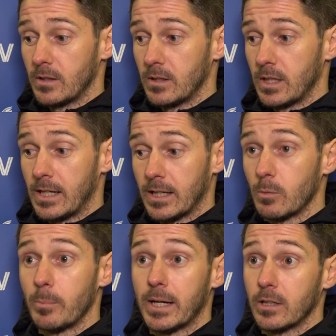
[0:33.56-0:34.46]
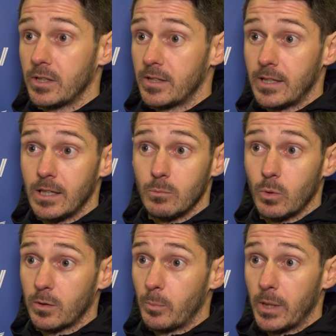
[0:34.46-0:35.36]
Gretna coming back into the game
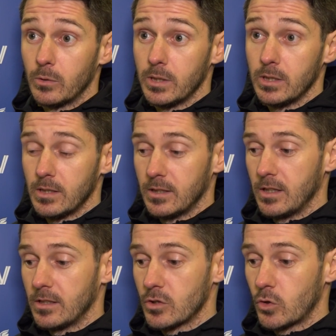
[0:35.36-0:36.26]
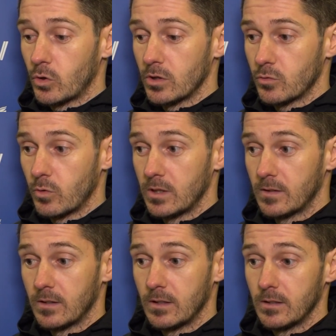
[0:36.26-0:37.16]
with the penalty, and then it's took us right
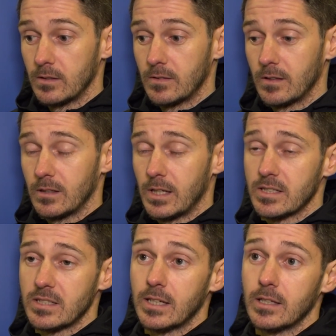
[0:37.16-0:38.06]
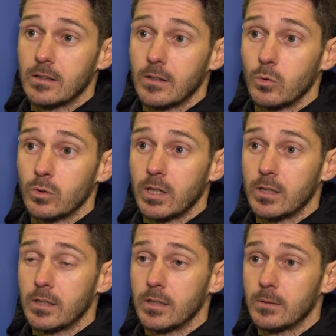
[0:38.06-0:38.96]
to the last second to go and
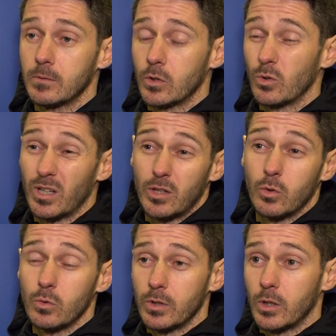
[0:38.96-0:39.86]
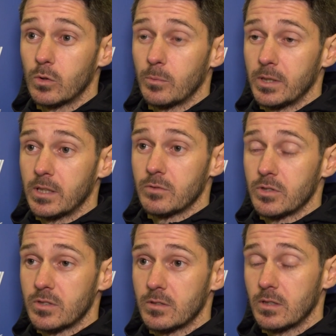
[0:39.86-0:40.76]
get the goal that ultimately gives
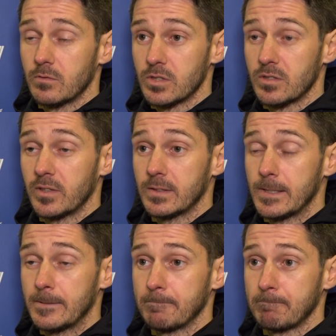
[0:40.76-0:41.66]
us a victory.